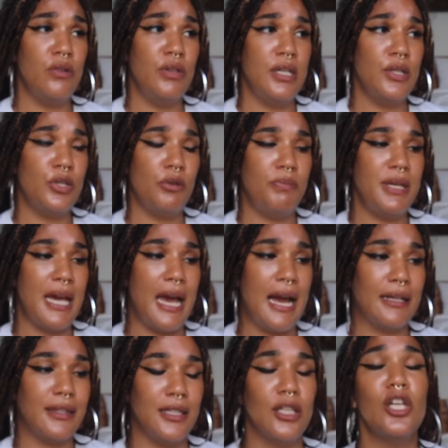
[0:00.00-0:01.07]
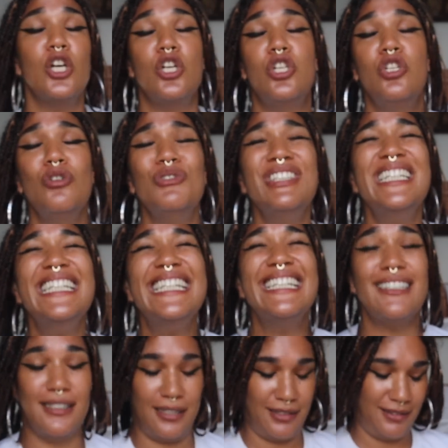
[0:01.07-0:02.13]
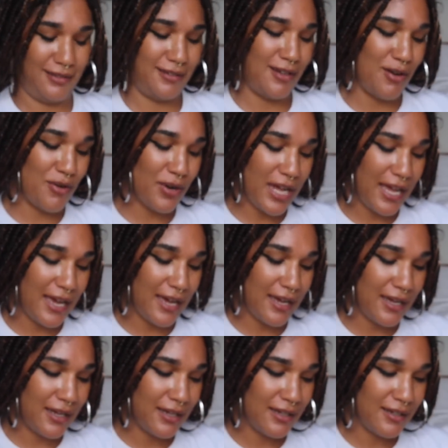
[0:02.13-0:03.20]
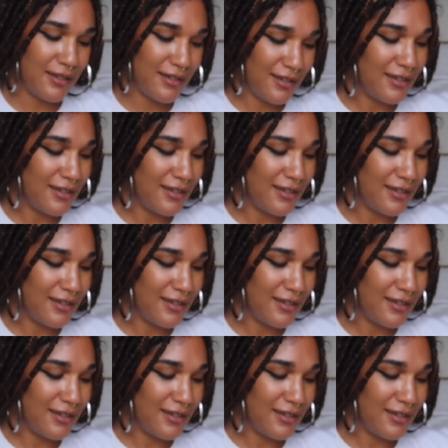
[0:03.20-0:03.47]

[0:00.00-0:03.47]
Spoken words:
You need to be acting unique, okay?